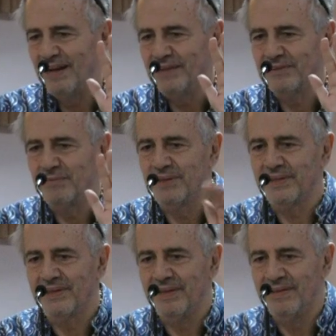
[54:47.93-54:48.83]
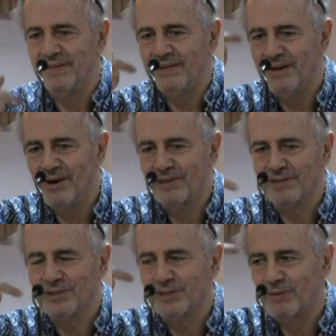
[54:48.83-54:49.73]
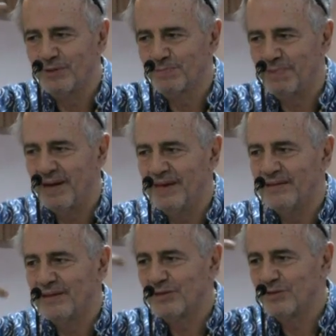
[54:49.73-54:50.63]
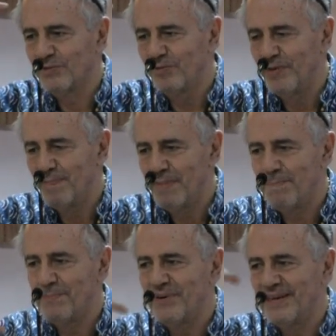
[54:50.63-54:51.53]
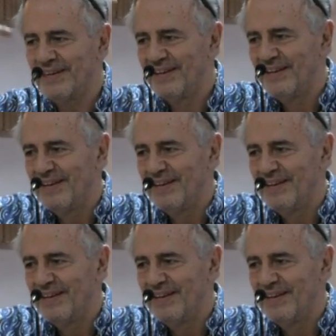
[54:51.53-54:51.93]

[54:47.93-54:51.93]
ultimately, the artist goes blind, and it's through remembering